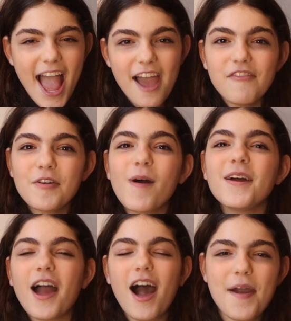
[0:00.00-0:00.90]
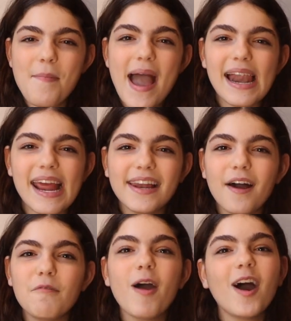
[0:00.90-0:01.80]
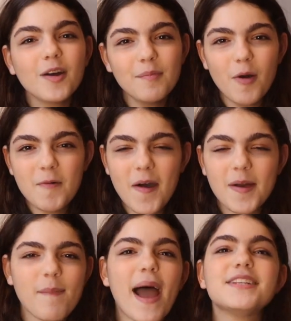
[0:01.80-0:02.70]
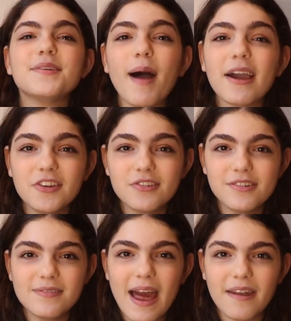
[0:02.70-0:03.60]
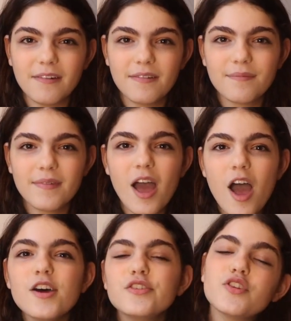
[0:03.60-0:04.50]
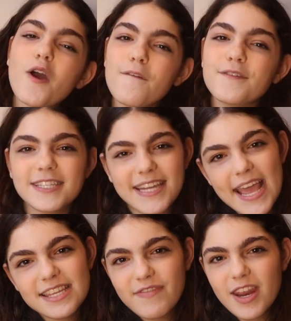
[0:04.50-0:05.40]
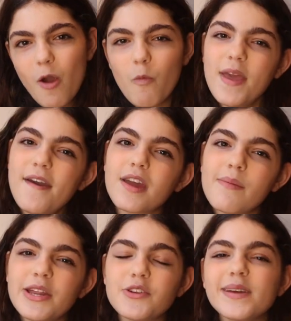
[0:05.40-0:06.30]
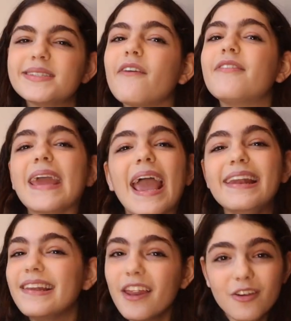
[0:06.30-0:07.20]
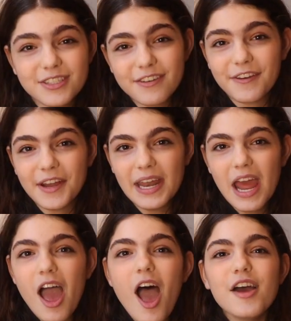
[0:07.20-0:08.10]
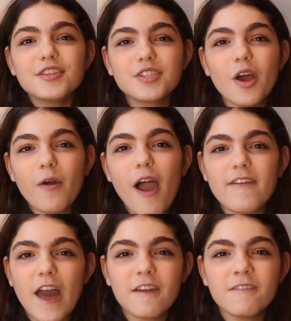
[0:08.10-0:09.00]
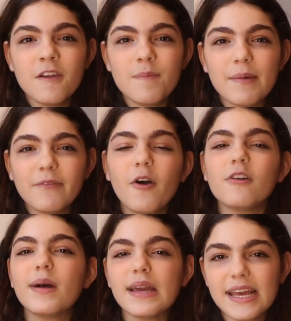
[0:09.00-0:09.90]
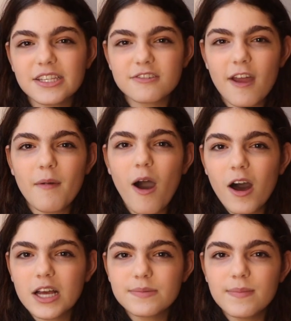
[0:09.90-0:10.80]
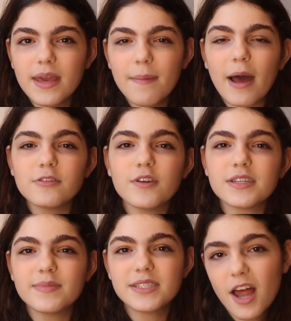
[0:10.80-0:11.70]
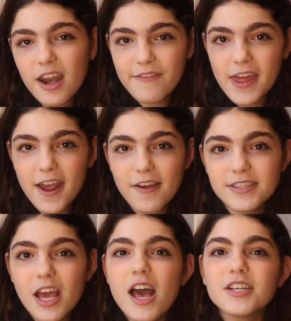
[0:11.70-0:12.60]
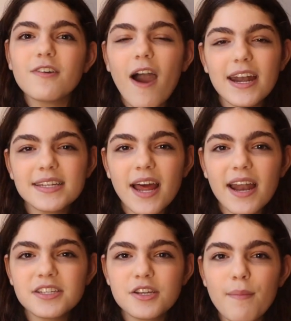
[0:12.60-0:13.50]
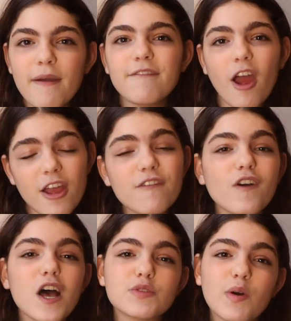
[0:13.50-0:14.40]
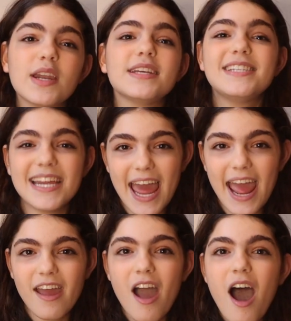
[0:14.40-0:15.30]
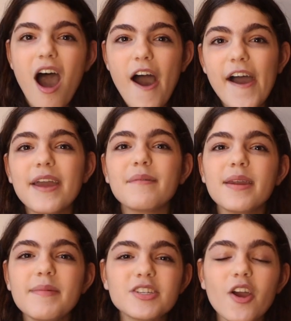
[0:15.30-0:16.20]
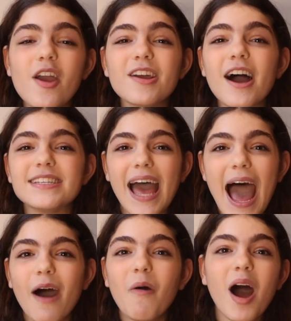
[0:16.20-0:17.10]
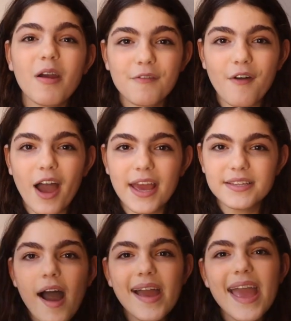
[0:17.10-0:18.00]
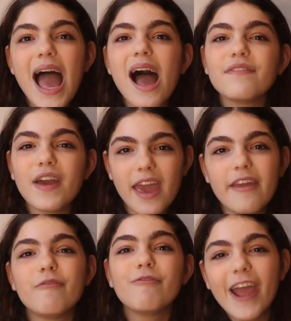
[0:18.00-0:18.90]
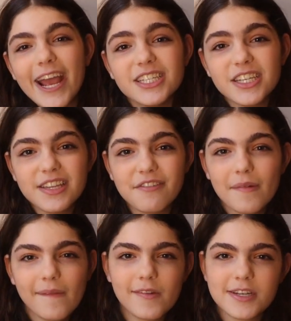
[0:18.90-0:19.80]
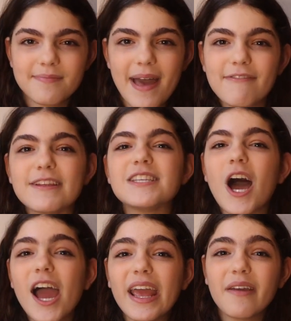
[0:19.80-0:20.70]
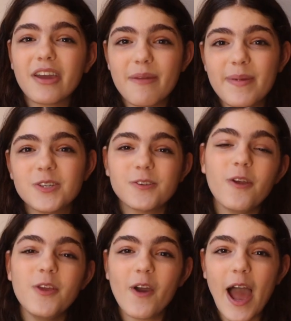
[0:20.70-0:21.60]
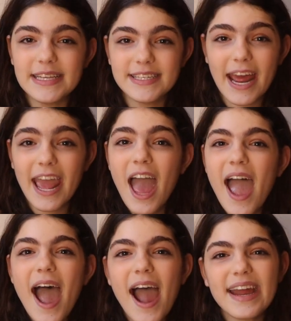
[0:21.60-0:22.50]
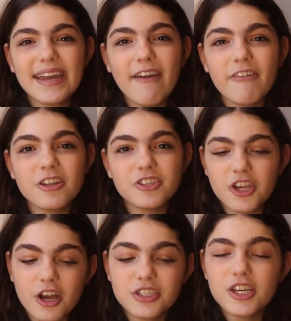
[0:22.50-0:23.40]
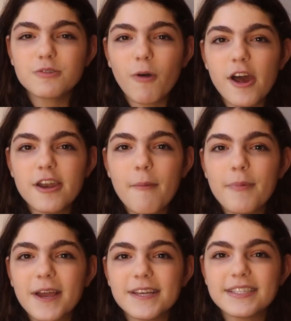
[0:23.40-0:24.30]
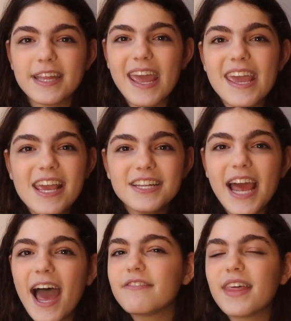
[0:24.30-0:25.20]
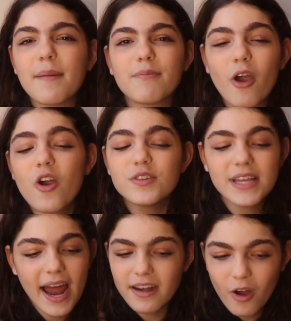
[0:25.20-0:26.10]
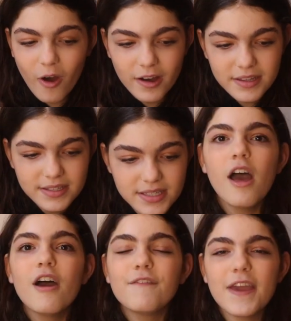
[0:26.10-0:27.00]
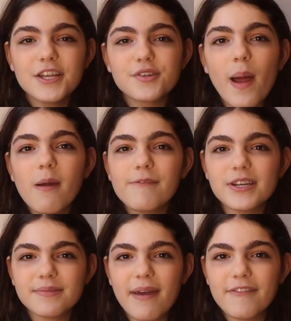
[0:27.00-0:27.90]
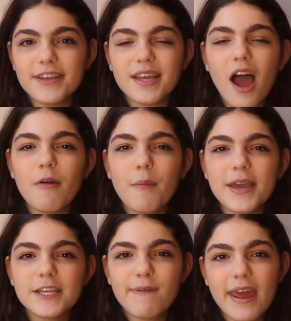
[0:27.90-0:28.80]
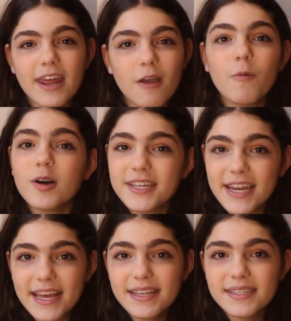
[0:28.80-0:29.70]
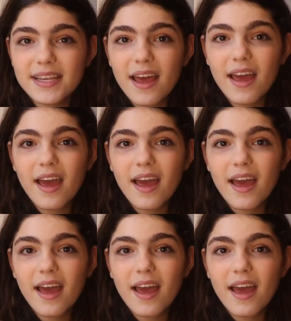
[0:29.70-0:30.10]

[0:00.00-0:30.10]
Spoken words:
Hey everyone, I'm Leila. Welcome back to my YouTube channel. So for today's video, we are going to be doing something a little different. So I've had a few people on my Instagram ask me about doing some study videos, so I decided to do my very first one today. I am going to be showing you guys how I revise. I have a range of different revision methods that I am going to be showing you guys today. I never just use one because they each have their pros and cons. For each of my revision methods, I will be explaining what it is,